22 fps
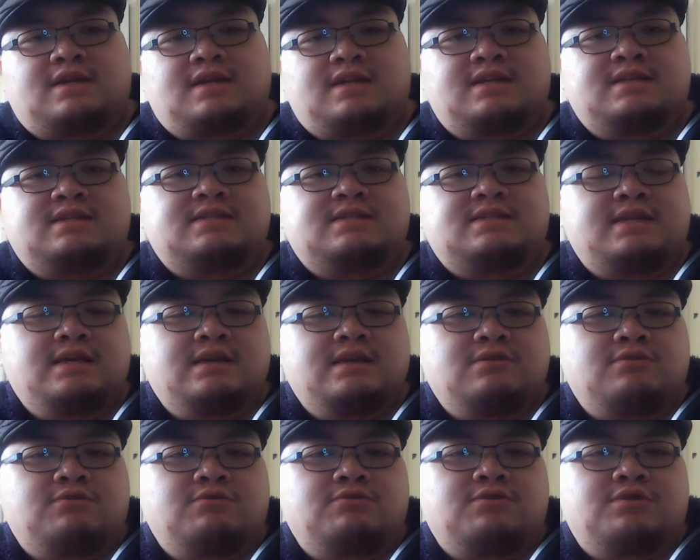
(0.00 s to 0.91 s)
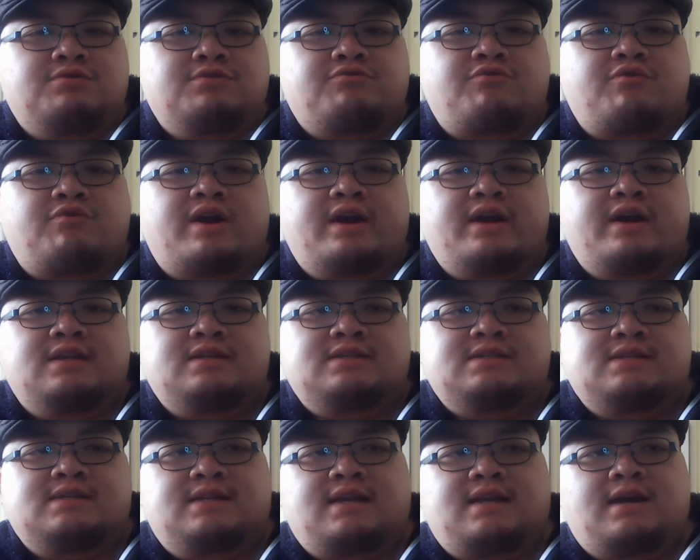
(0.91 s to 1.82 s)
and then seeing all the
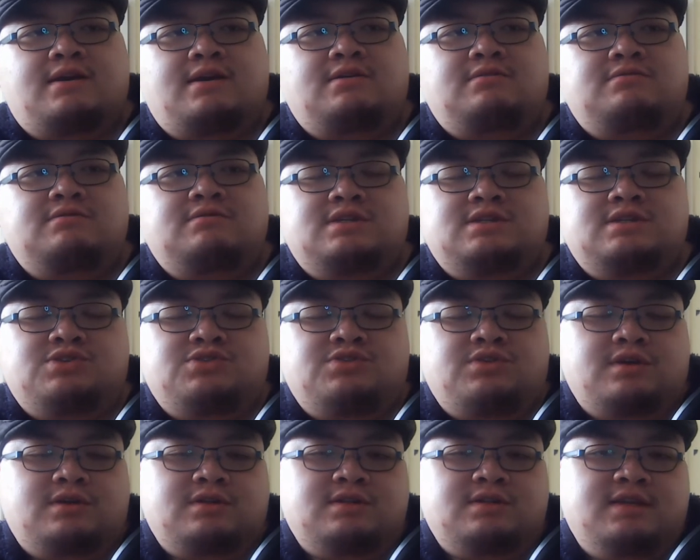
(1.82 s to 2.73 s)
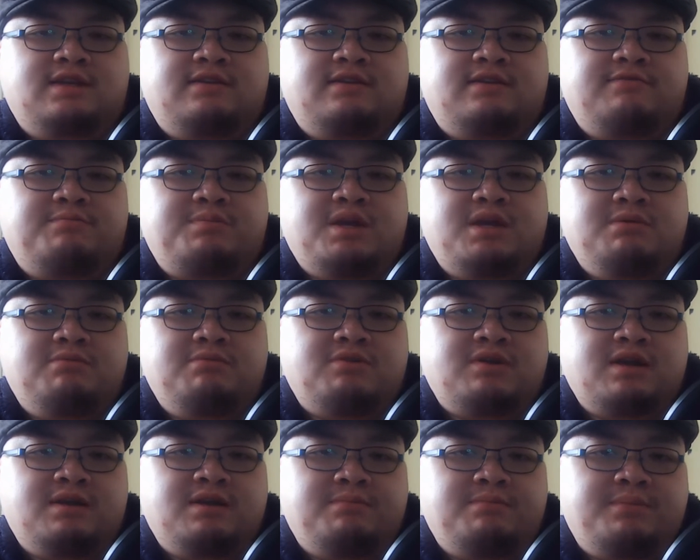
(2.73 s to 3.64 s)
riots and how destructive people
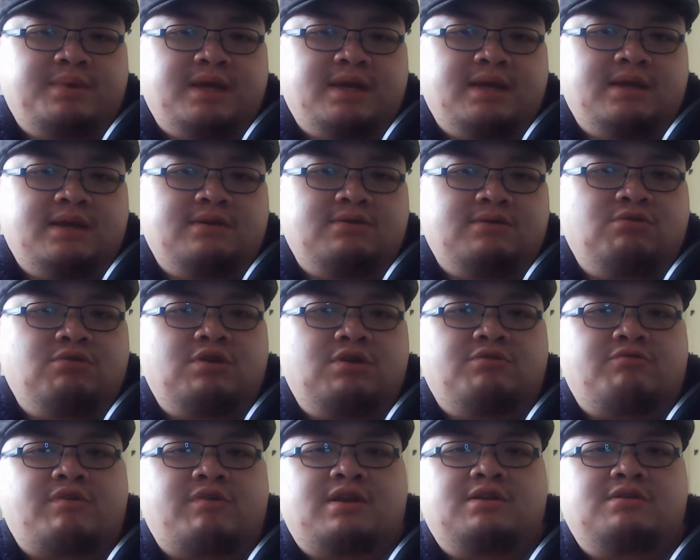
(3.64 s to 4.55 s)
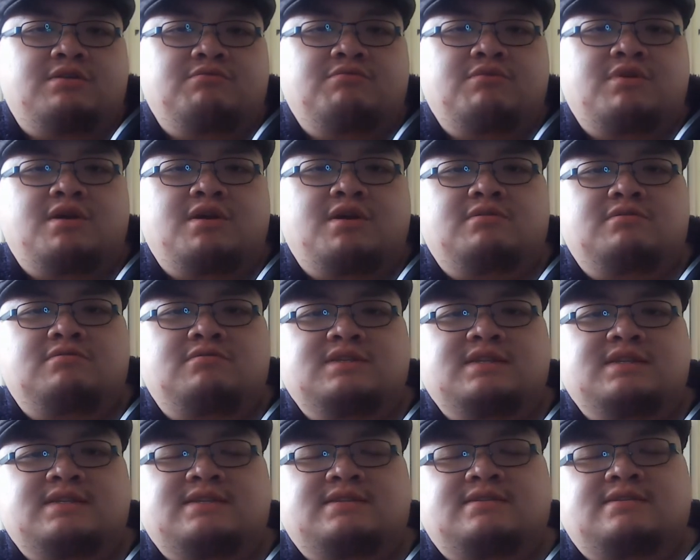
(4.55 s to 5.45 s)
can be all around the world
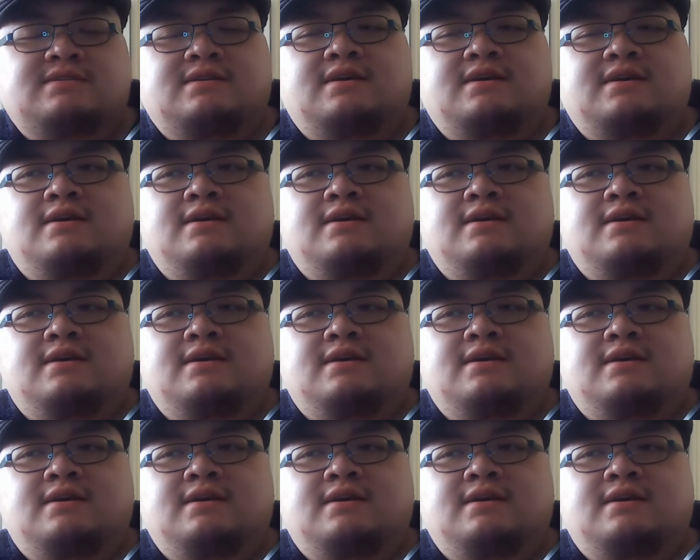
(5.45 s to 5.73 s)
just